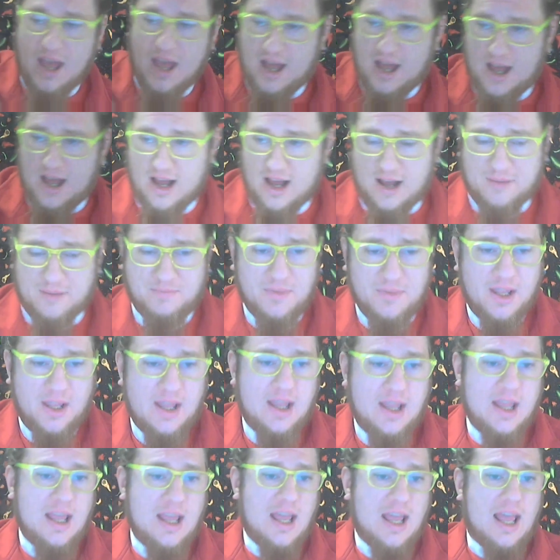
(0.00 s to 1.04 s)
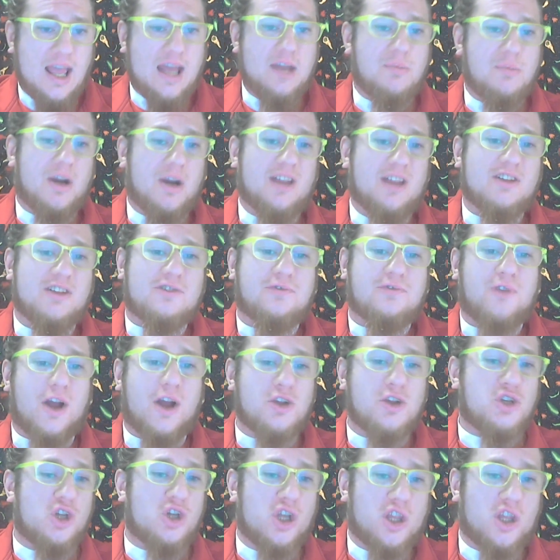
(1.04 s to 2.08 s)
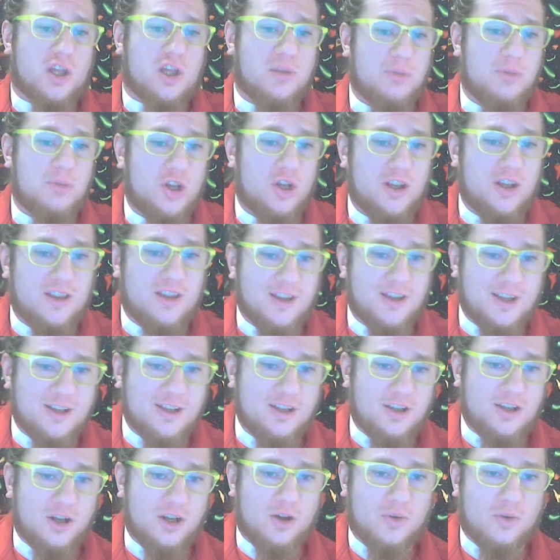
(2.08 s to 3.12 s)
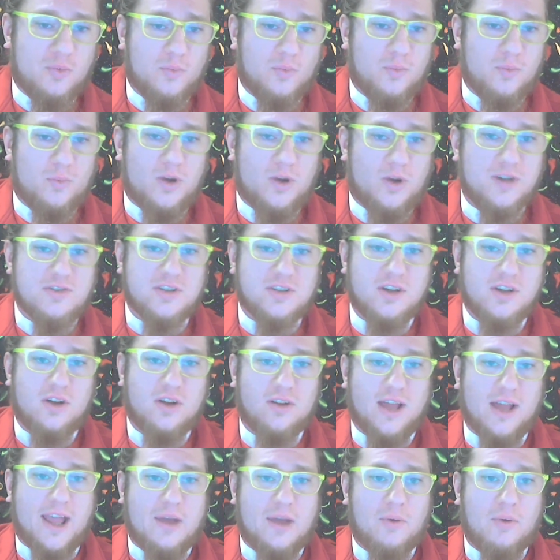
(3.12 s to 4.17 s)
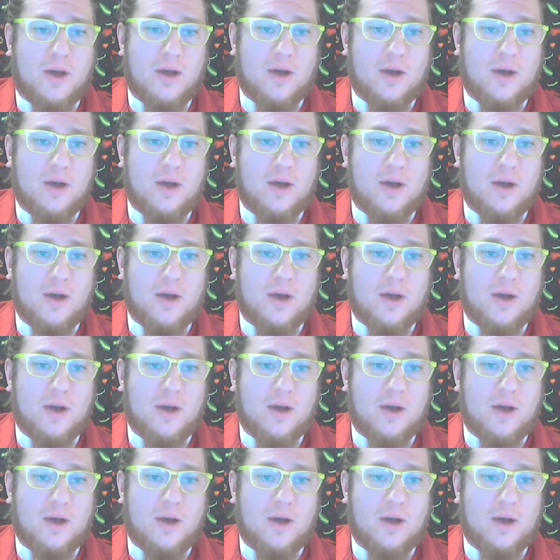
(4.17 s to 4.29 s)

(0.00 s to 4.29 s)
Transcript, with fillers: Um, anybody that's fresh into the community that you know wants to know like